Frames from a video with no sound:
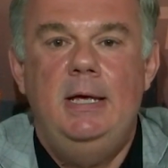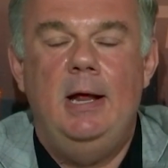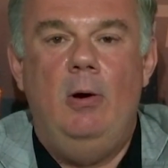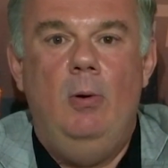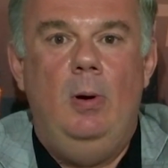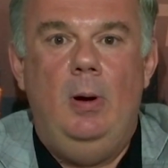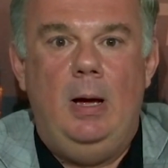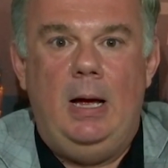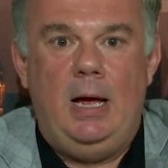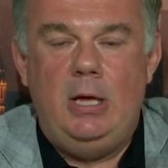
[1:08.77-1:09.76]
you know,
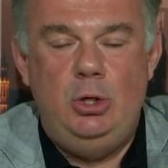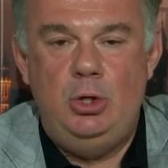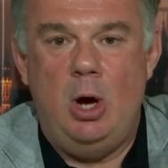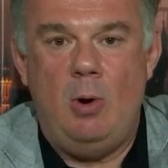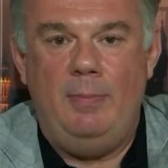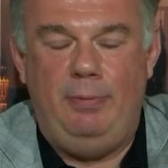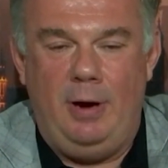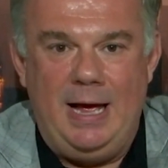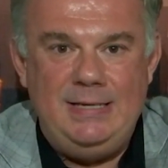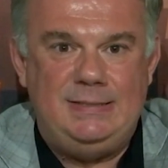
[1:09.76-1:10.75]
you know our
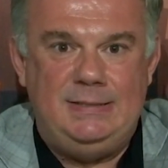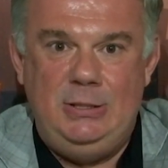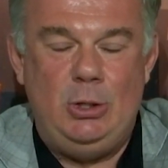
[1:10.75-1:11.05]
price.